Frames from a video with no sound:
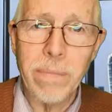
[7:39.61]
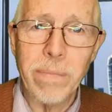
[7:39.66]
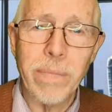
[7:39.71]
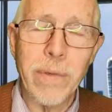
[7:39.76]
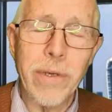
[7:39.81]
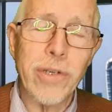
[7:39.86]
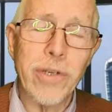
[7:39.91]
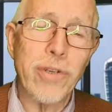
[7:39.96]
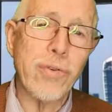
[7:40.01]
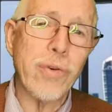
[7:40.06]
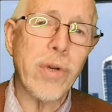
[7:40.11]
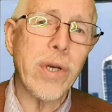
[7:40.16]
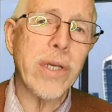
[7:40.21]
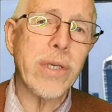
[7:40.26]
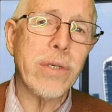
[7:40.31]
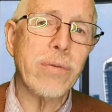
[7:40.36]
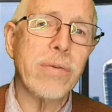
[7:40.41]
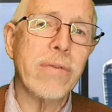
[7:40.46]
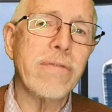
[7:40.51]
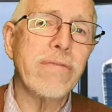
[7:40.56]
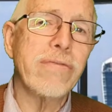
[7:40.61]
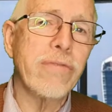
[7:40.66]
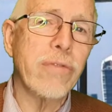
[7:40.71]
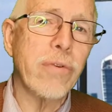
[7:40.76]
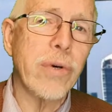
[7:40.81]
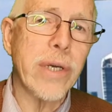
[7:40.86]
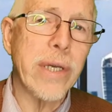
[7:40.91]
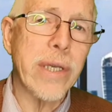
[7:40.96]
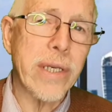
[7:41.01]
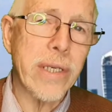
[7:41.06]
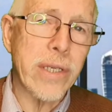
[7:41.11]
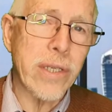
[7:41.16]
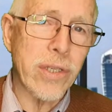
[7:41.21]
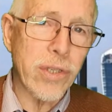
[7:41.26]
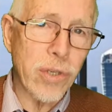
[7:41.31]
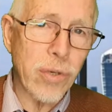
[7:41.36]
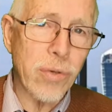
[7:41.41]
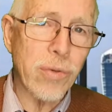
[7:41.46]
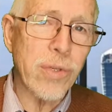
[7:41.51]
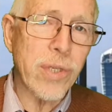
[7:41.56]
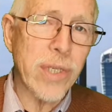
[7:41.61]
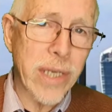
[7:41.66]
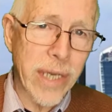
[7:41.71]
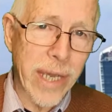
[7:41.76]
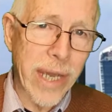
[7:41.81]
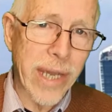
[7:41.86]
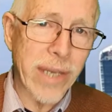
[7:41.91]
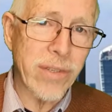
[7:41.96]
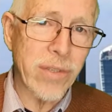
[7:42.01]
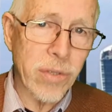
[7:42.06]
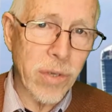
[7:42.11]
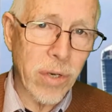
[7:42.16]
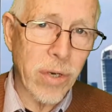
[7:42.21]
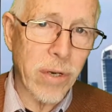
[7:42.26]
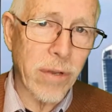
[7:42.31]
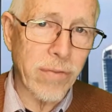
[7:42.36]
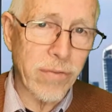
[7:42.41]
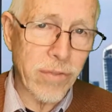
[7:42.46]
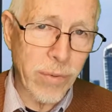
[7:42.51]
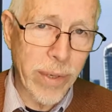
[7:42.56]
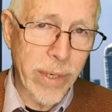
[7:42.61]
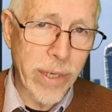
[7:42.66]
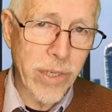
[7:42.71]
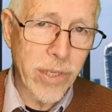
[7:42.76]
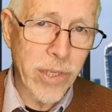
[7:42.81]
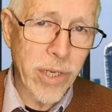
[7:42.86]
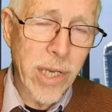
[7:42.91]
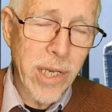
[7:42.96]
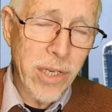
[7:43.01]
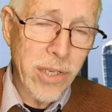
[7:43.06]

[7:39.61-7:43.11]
but try to avoid using it as an on-off switch.